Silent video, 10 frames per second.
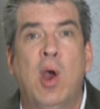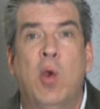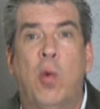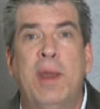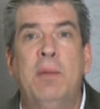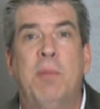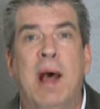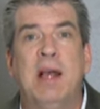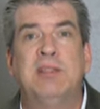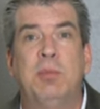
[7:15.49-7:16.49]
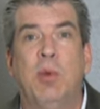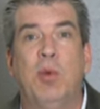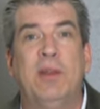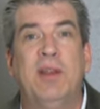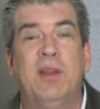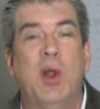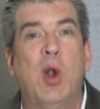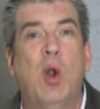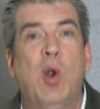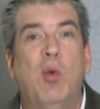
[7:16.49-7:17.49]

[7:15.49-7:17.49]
quite possible within their